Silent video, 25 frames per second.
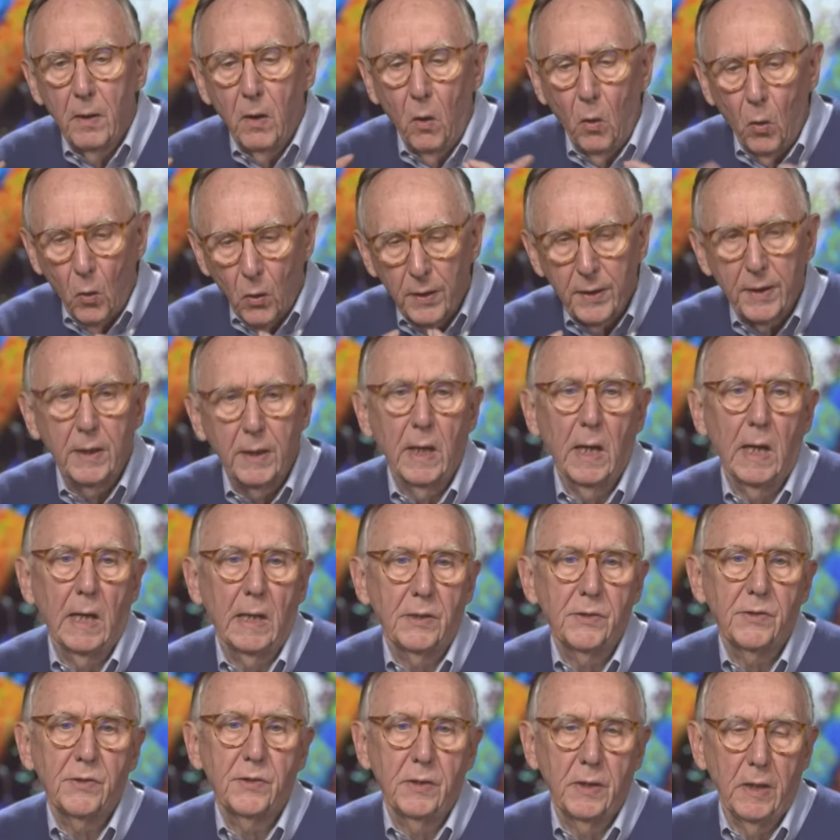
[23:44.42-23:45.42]

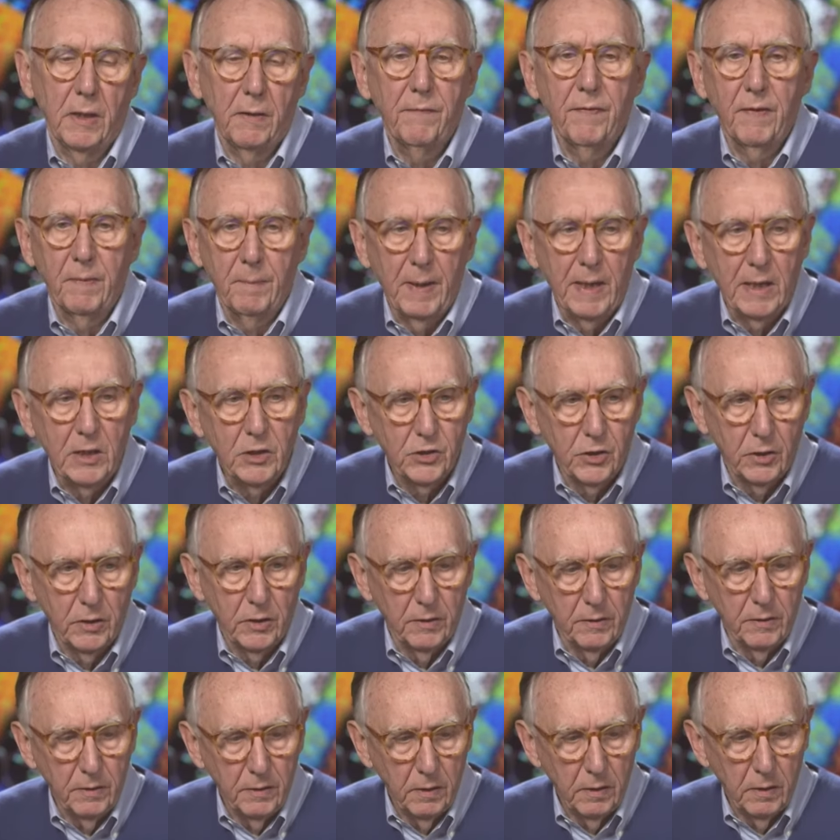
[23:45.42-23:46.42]
organize
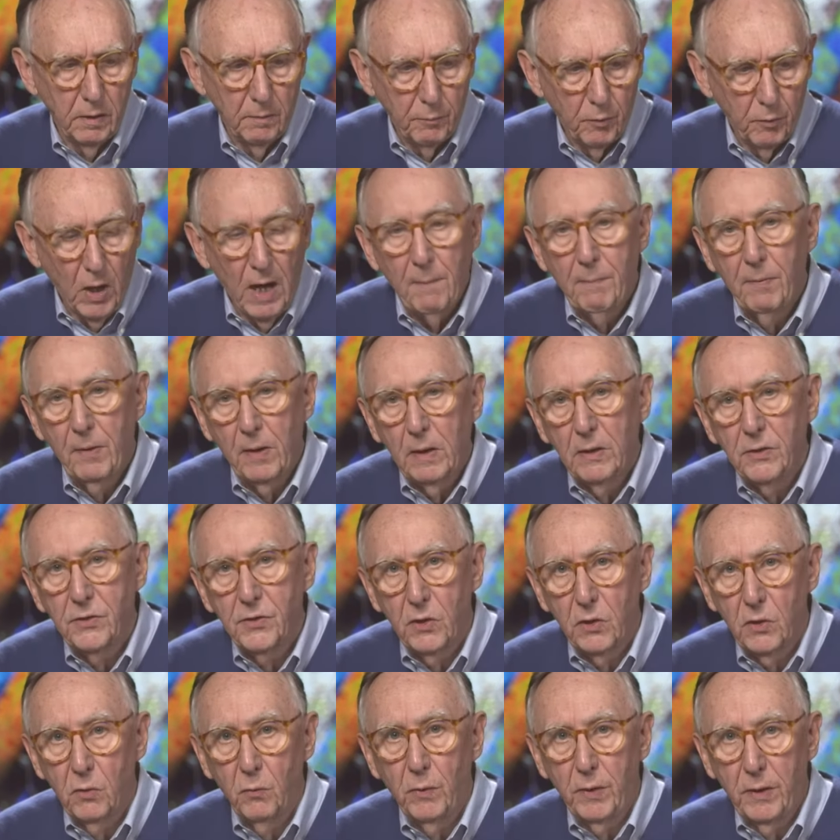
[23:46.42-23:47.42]
information properly so
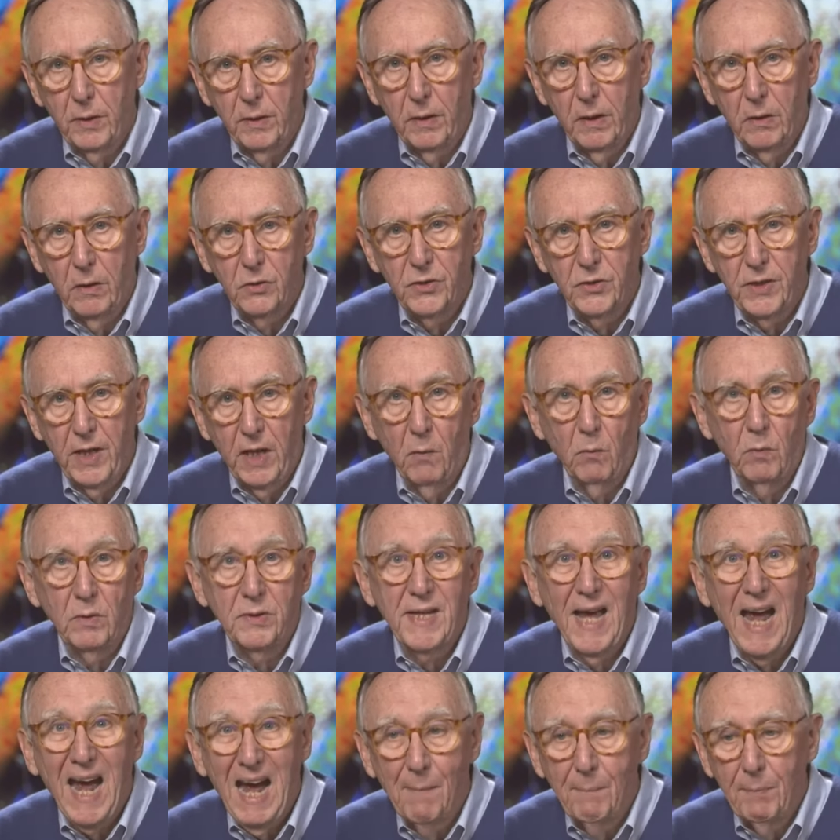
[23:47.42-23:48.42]
that we can understand what's
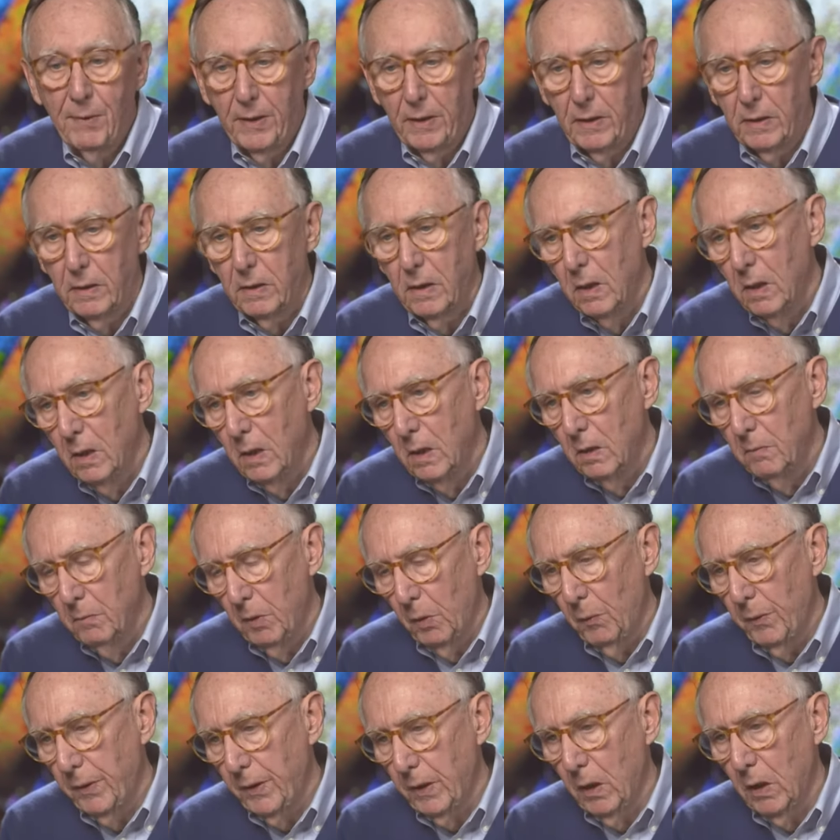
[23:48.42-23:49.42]
happening, but
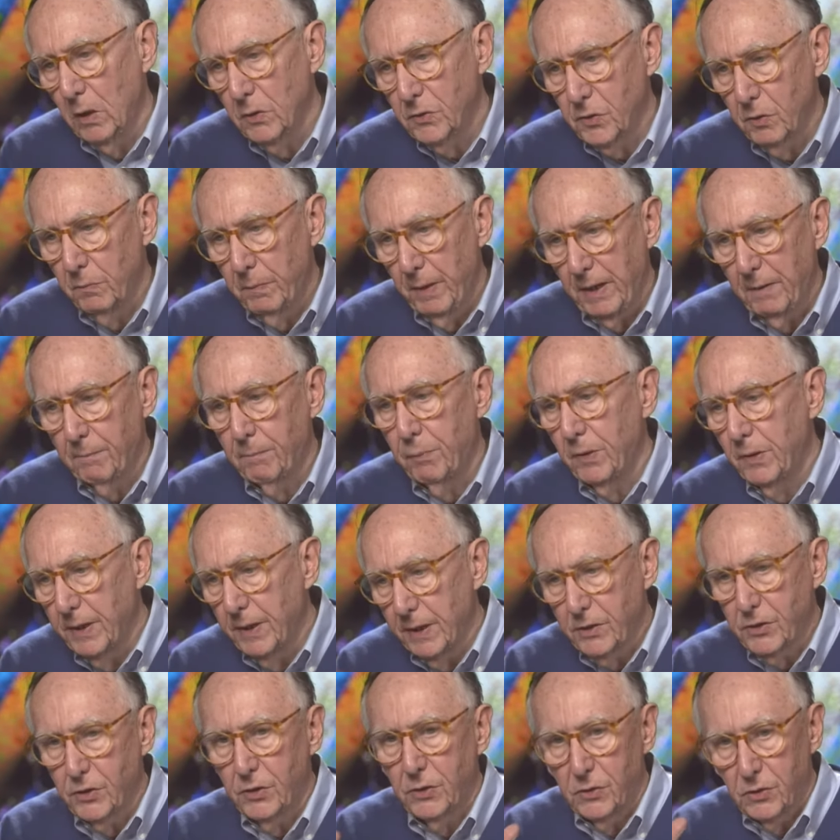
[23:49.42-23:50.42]
we can also make
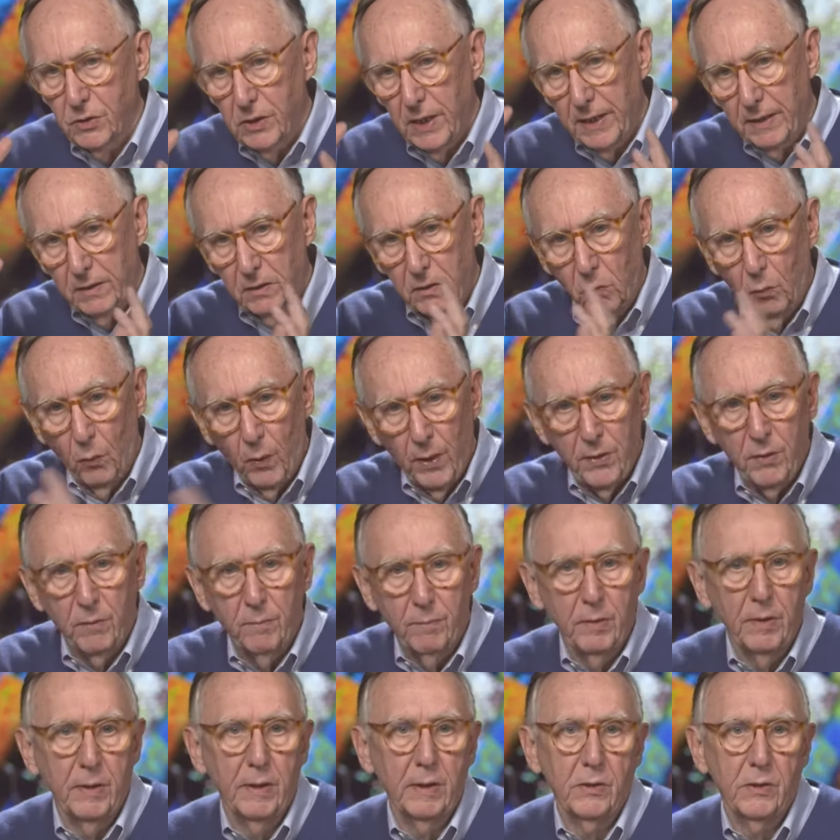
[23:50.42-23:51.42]
predictions, like the weather
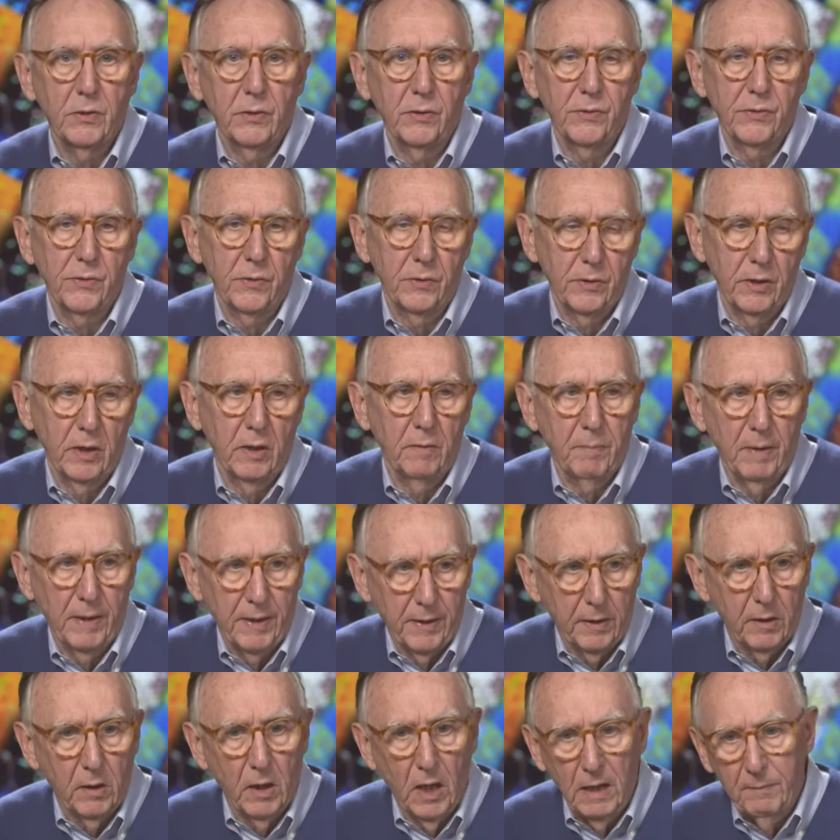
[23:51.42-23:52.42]
predictions are done by the
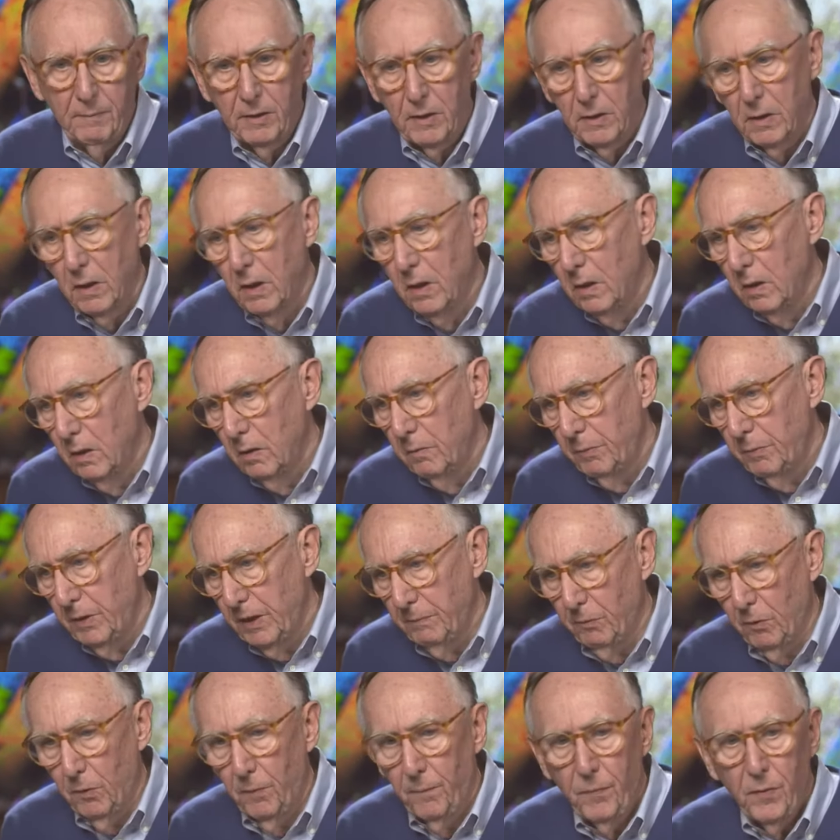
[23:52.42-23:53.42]
climate
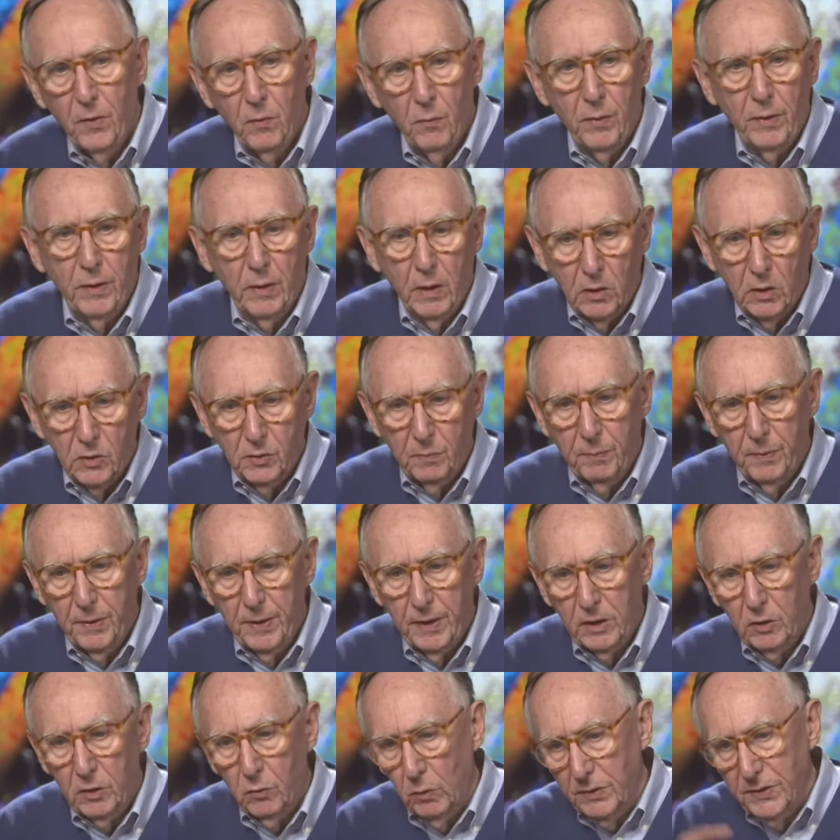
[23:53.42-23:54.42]
people. We can also
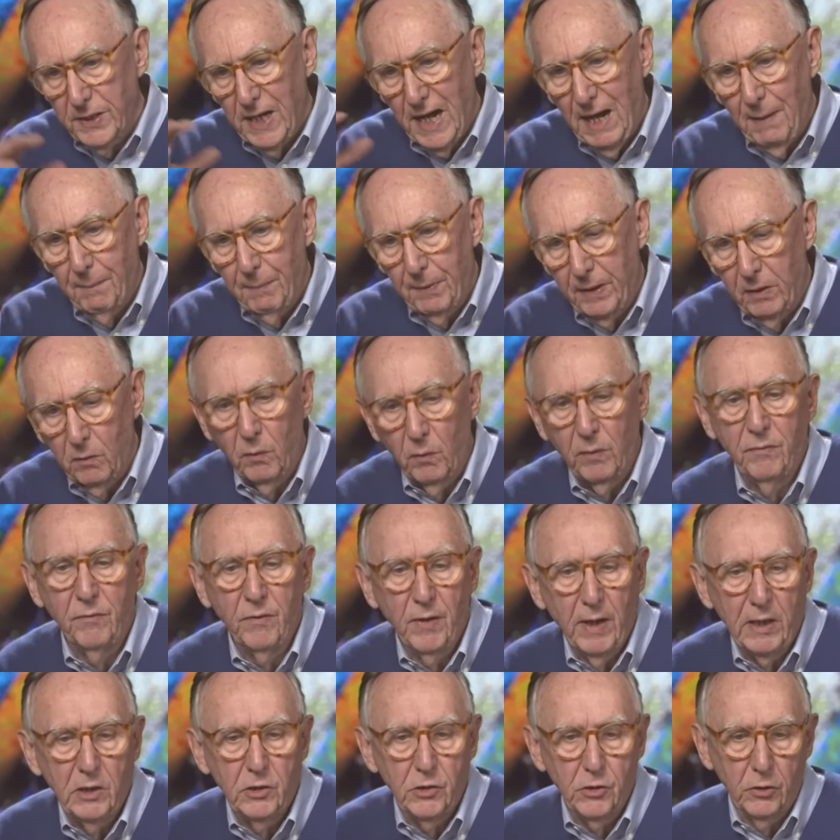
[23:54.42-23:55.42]
predict what's happening with
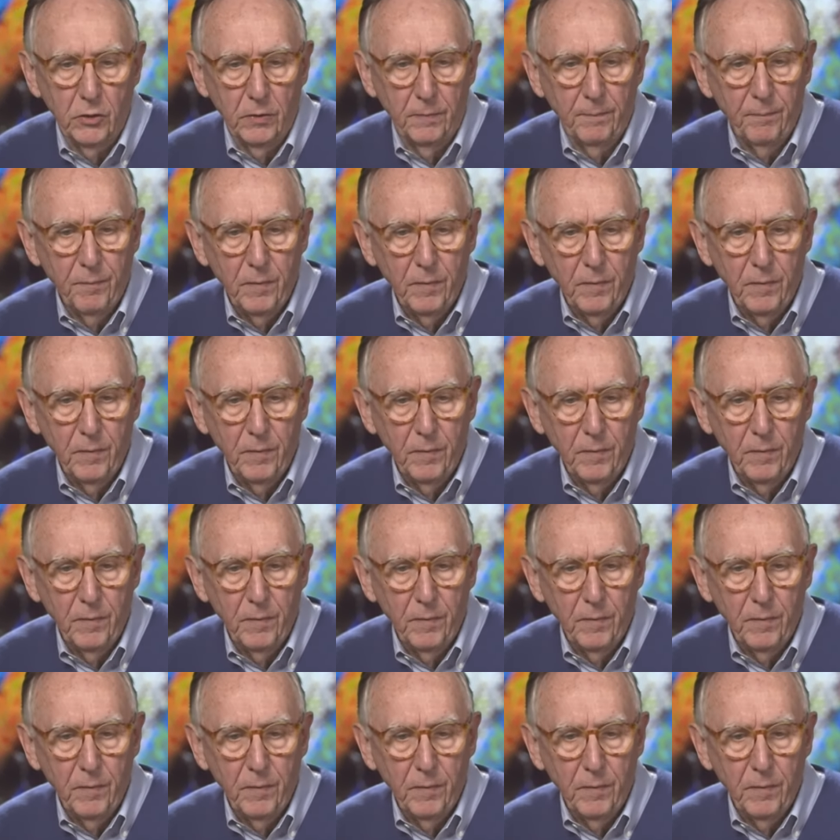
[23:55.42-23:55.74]
nature.